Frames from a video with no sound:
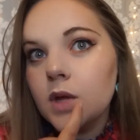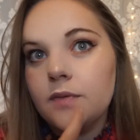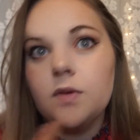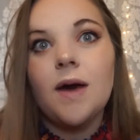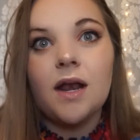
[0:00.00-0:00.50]

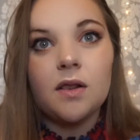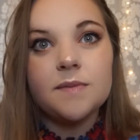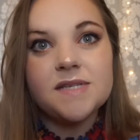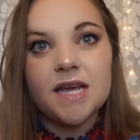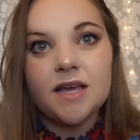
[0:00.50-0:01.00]
if you had a
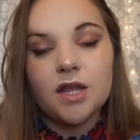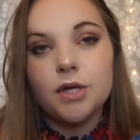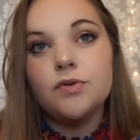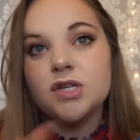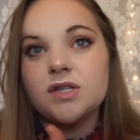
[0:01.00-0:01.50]
lipstick that
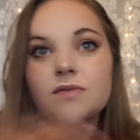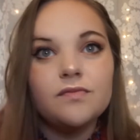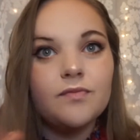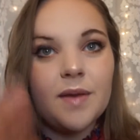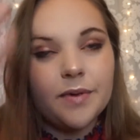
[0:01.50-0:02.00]
you just,
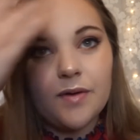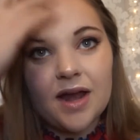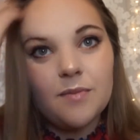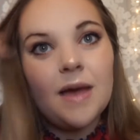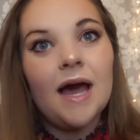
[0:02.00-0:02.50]
maybe you
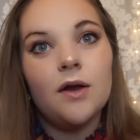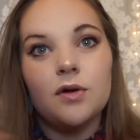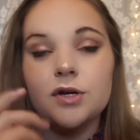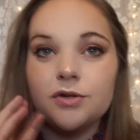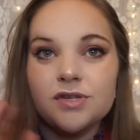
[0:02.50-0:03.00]
had a matte
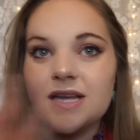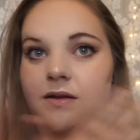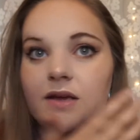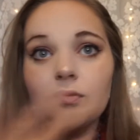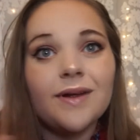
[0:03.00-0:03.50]
or you just
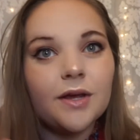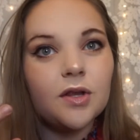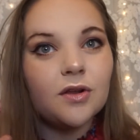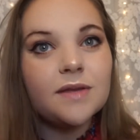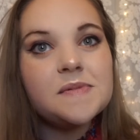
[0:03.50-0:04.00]
had like a
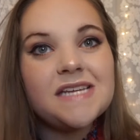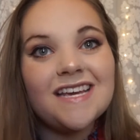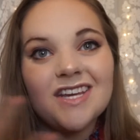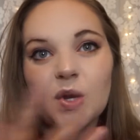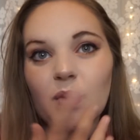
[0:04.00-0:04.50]
regular
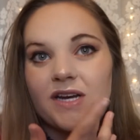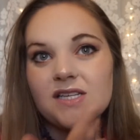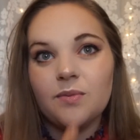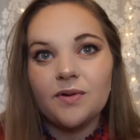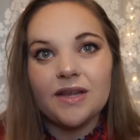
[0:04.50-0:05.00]
lipstick and you wanted
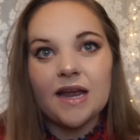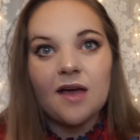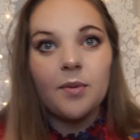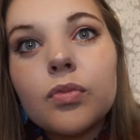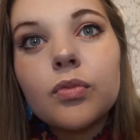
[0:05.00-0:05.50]
to build it up.